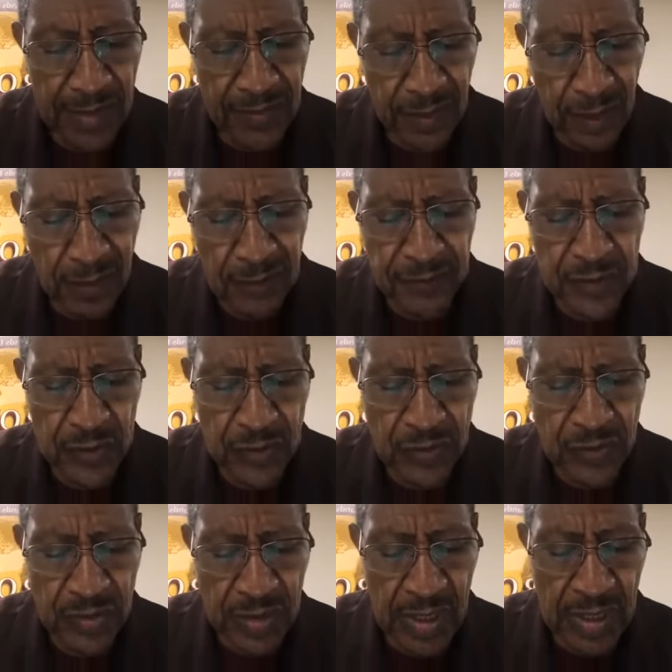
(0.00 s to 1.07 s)
The other
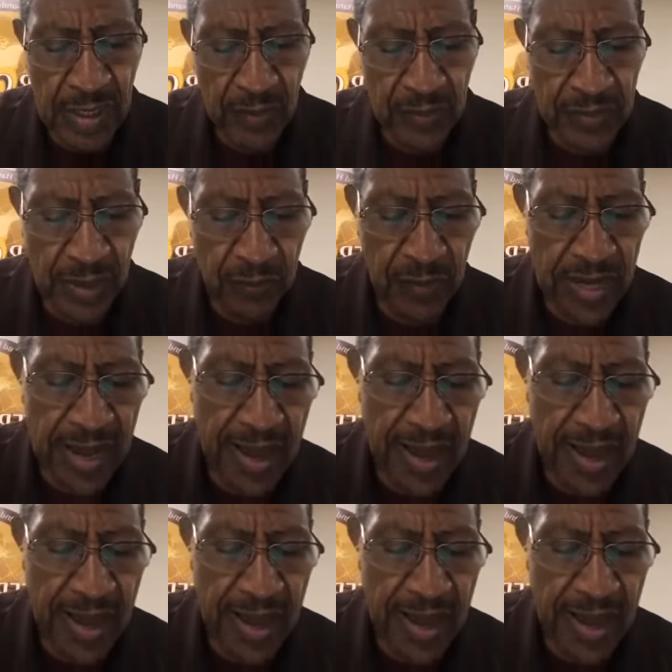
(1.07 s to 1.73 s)
views that we